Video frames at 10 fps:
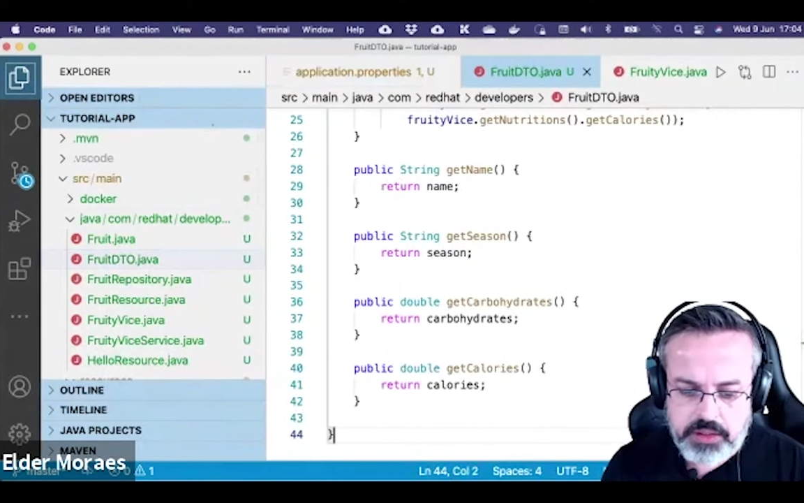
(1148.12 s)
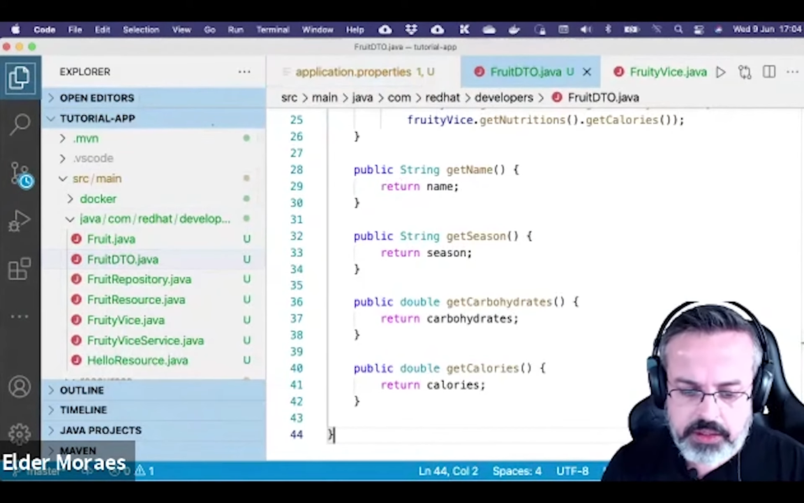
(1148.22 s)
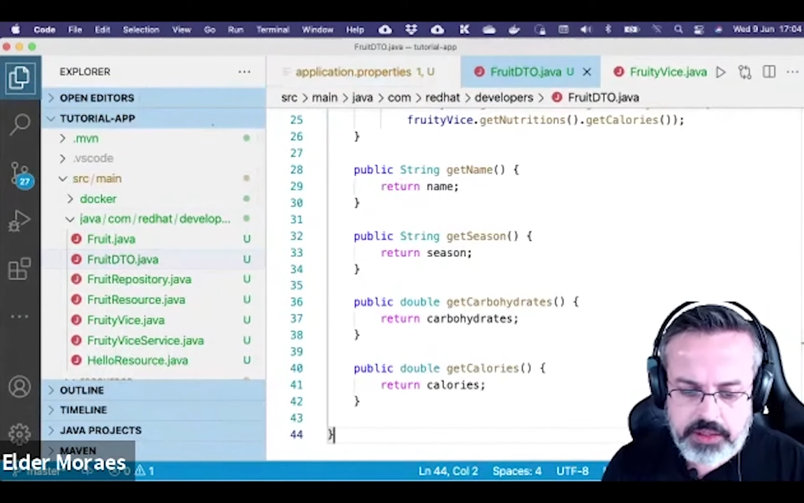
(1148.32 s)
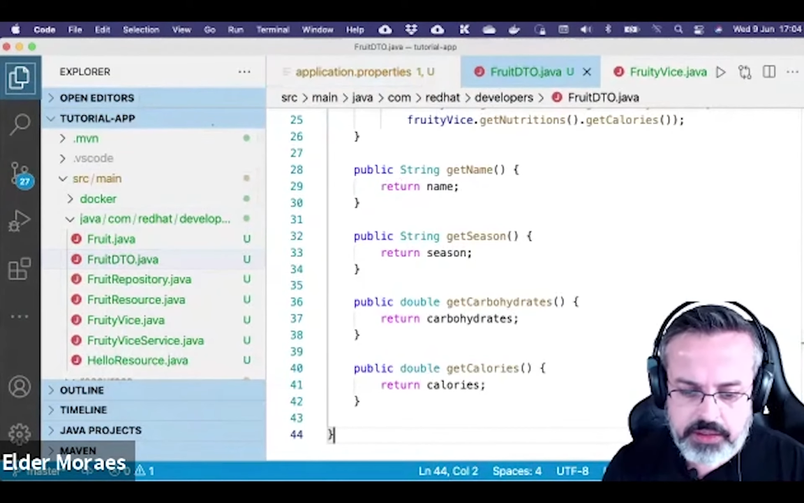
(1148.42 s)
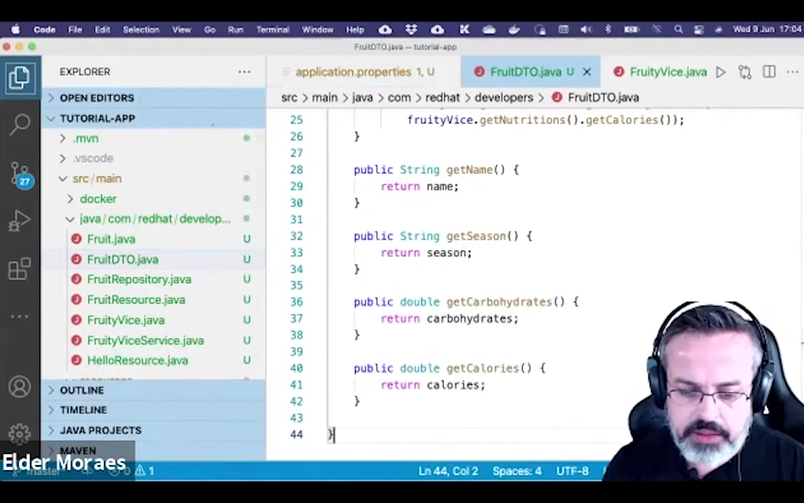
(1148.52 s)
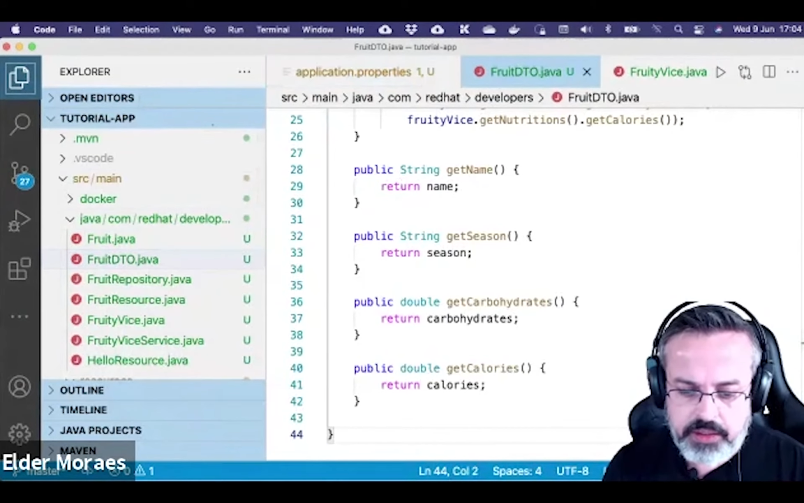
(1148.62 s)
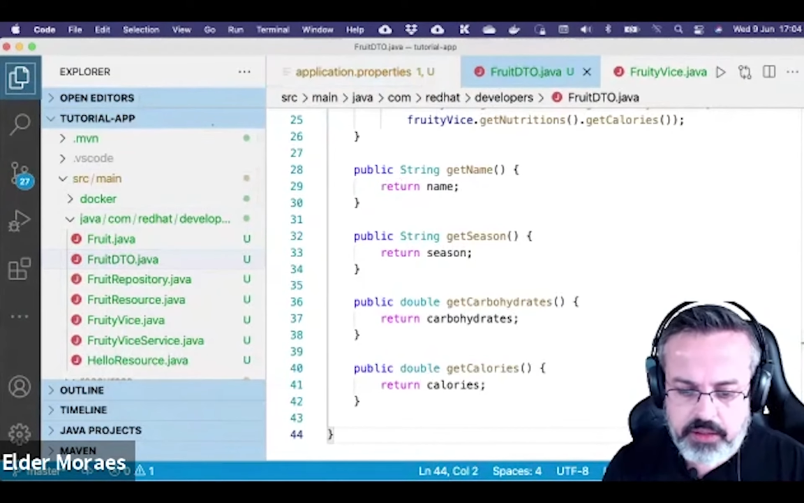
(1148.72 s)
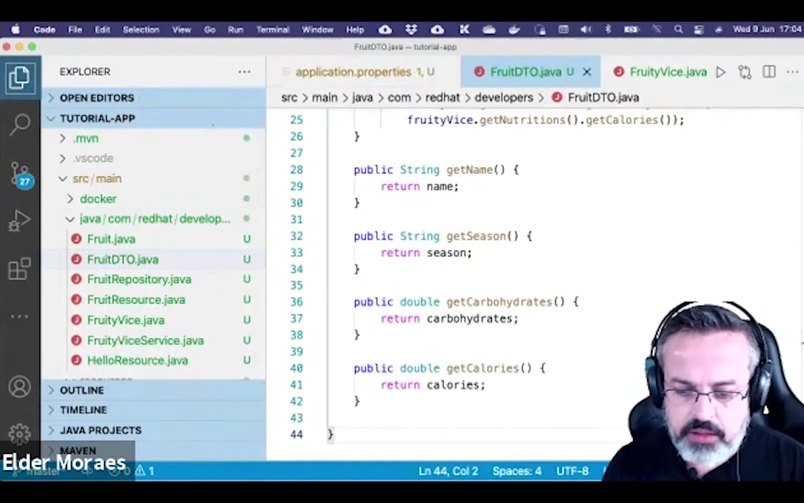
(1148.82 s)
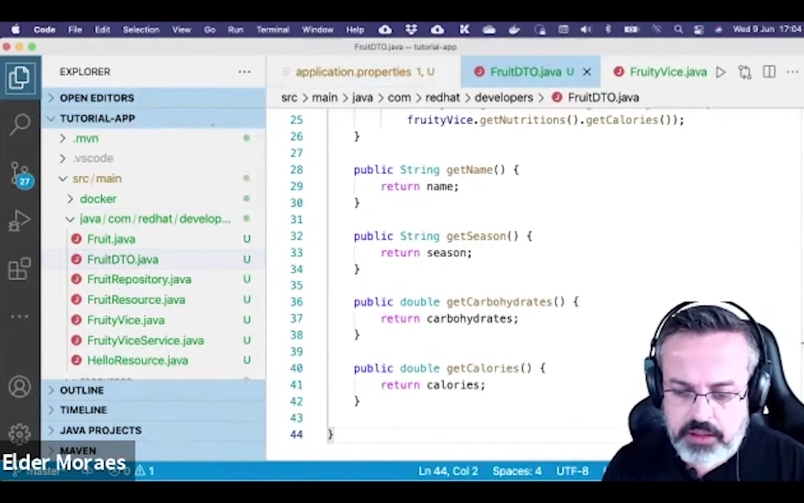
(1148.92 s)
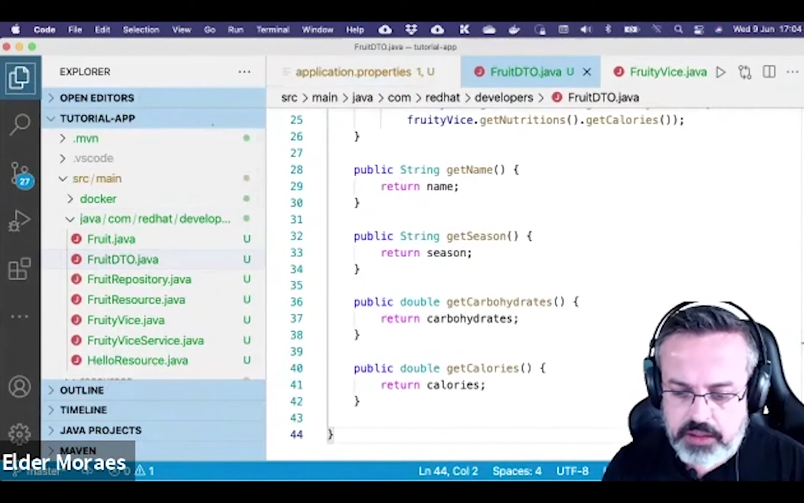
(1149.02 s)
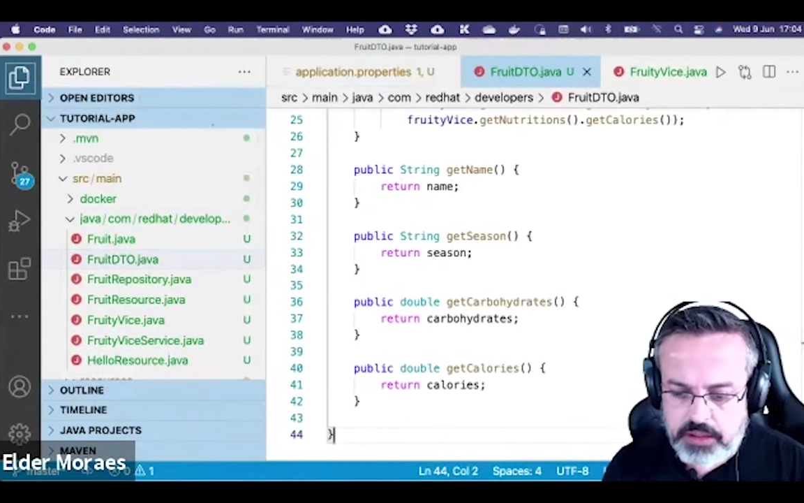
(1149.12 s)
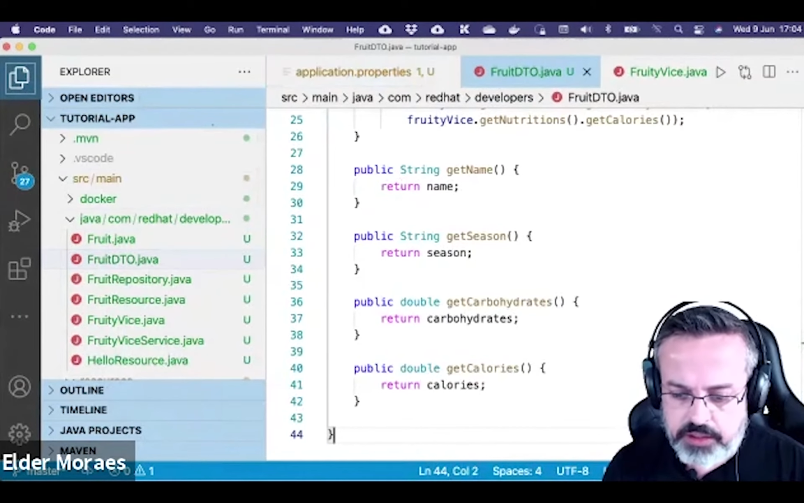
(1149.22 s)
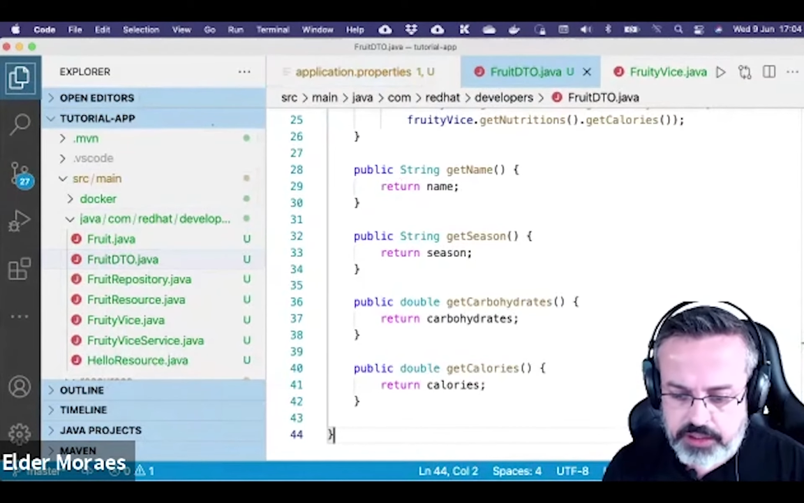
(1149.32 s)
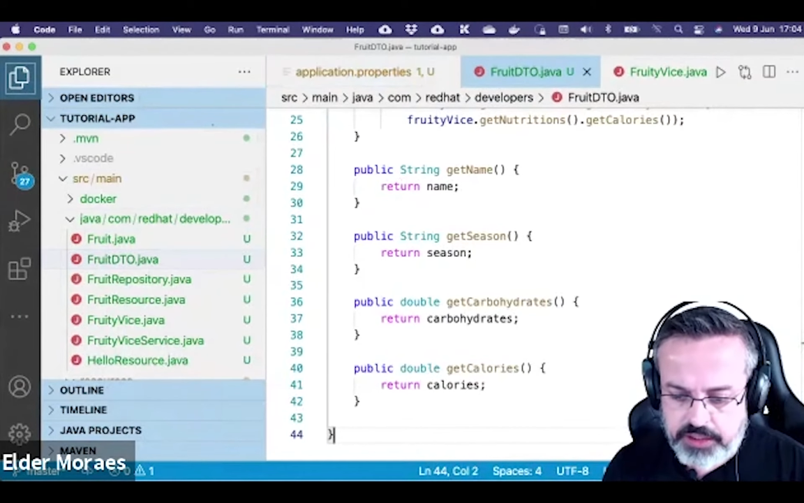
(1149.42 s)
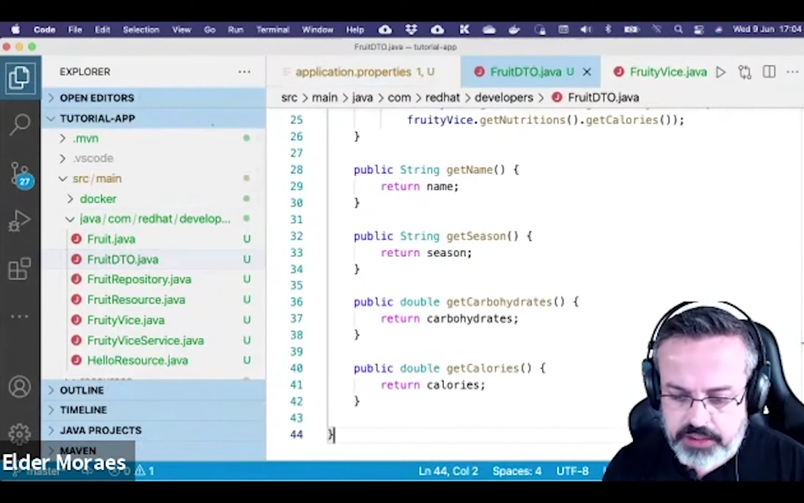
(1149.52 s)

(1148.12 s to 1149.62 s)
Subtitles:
And then, okay,